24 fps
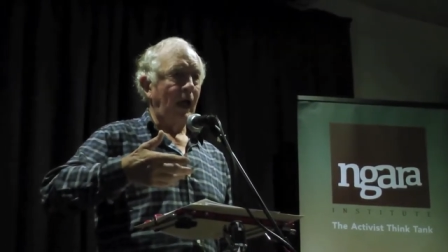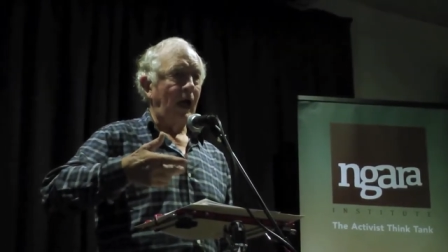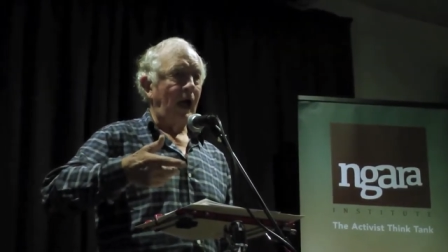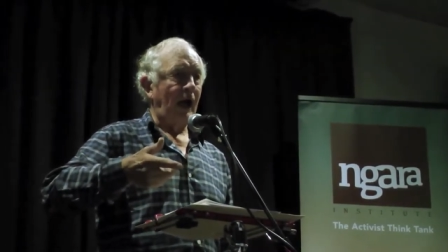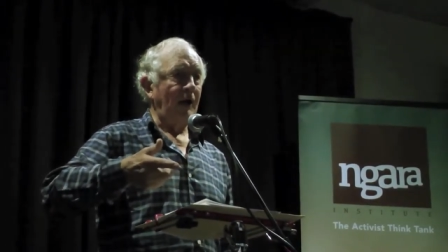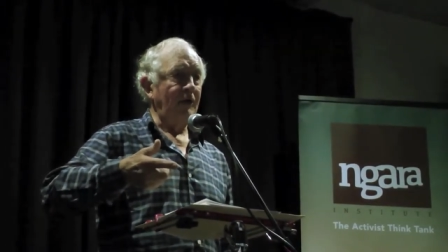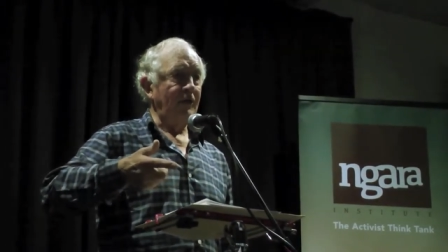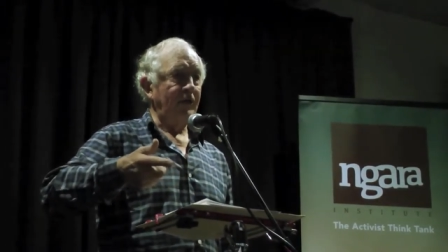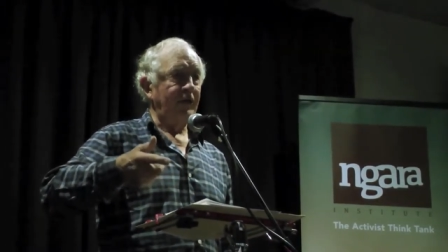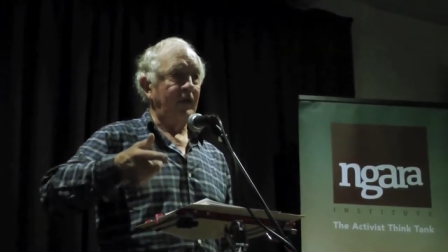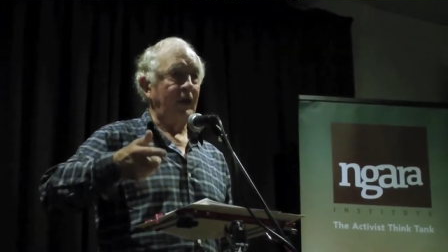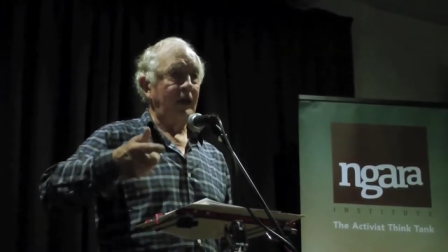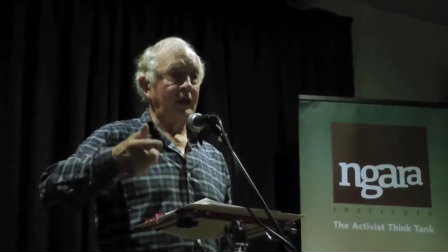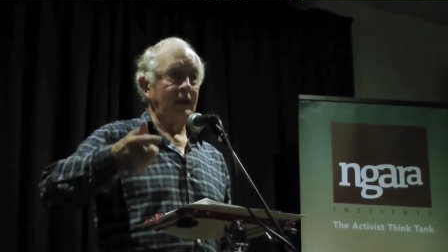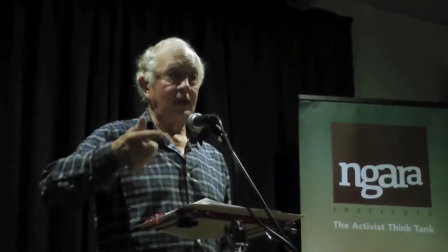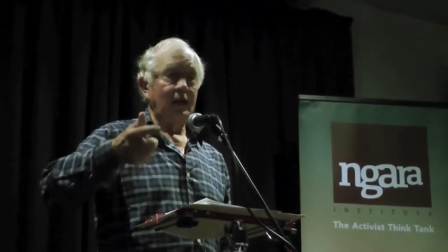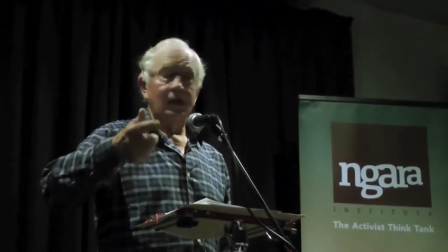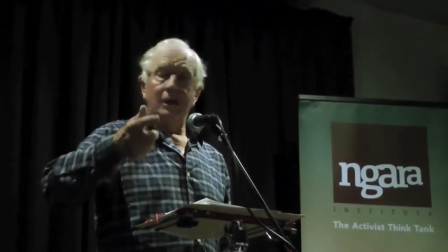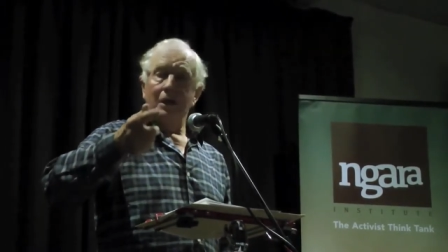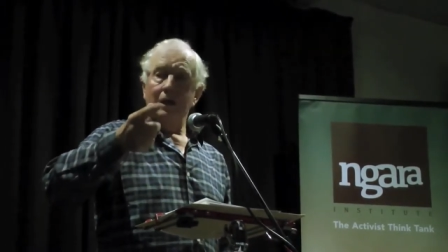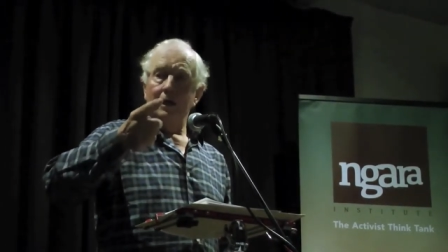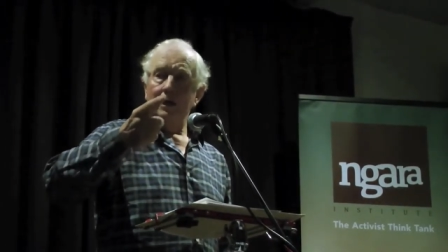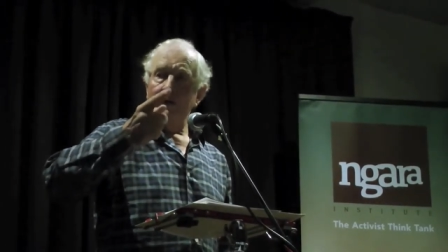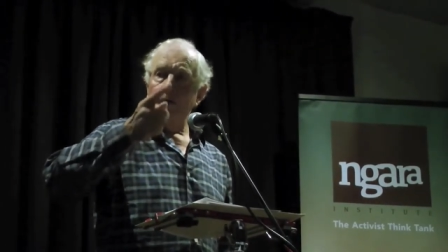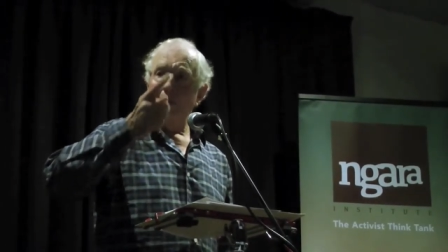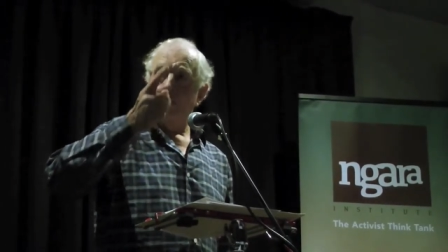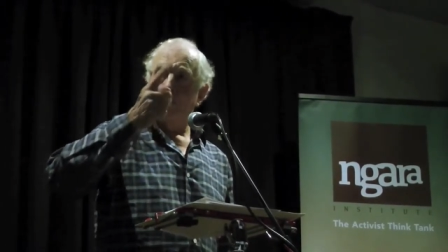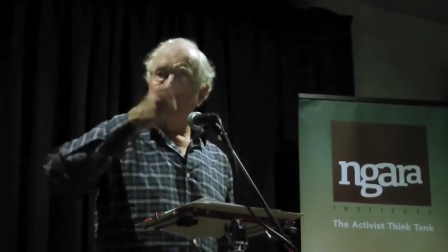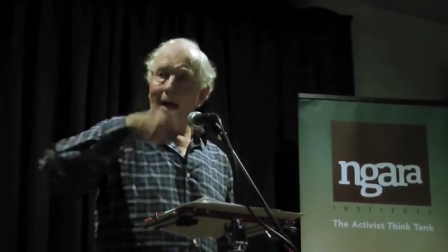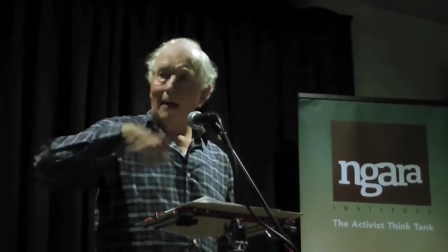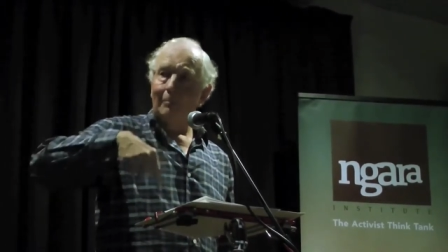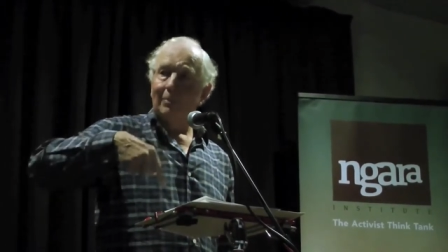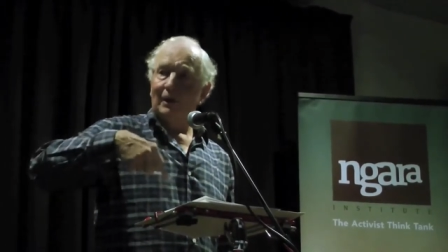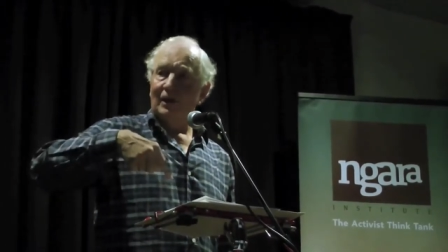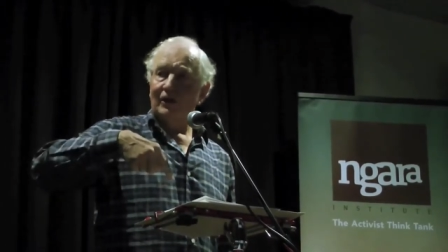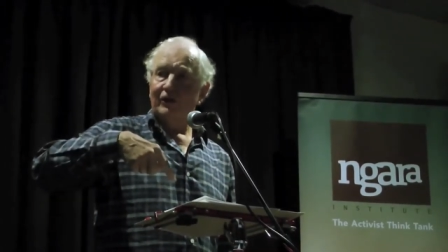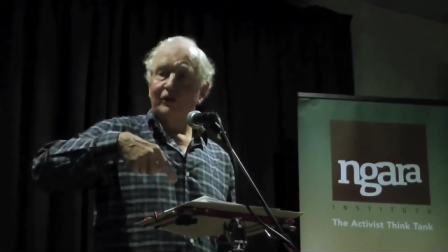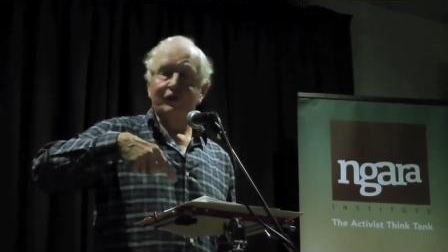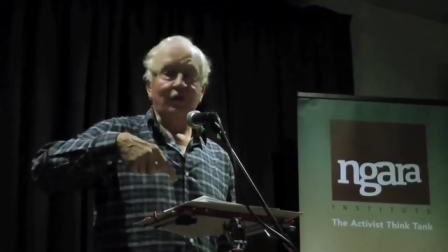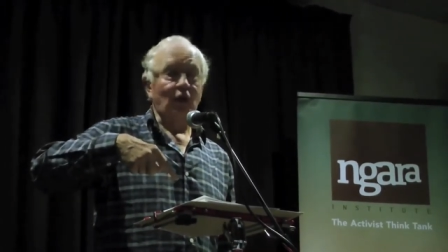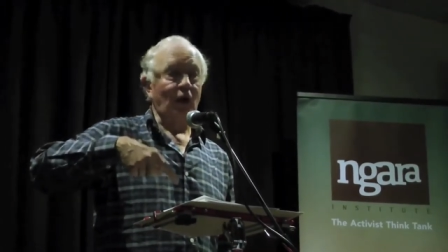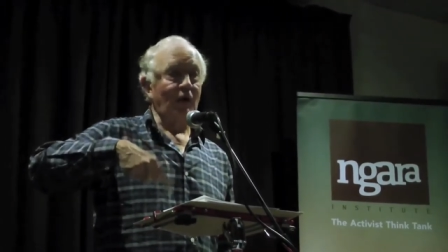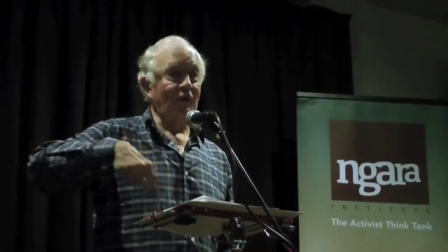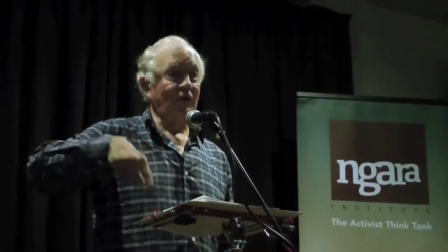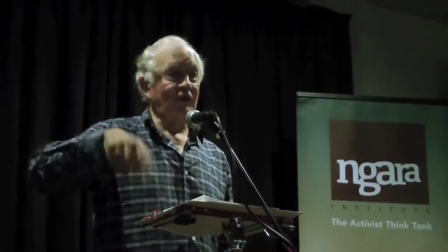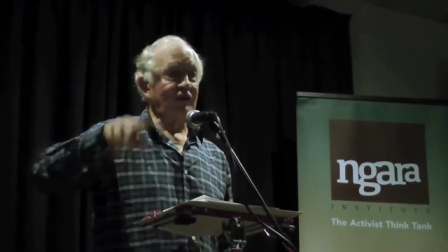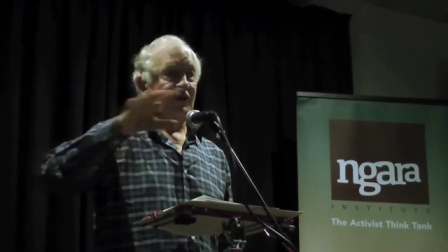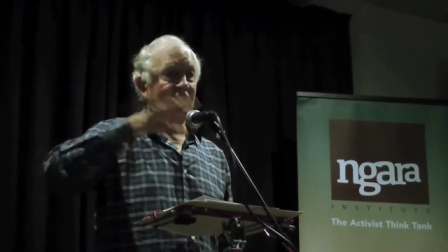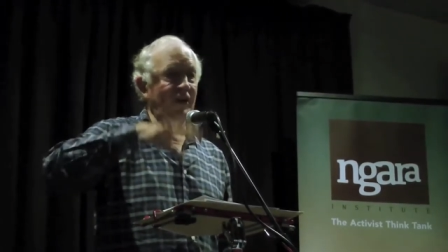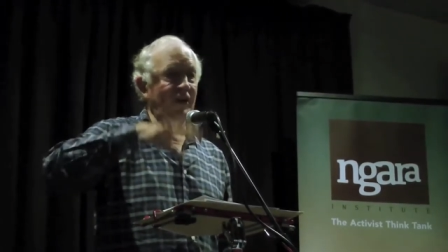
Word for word: and the the public service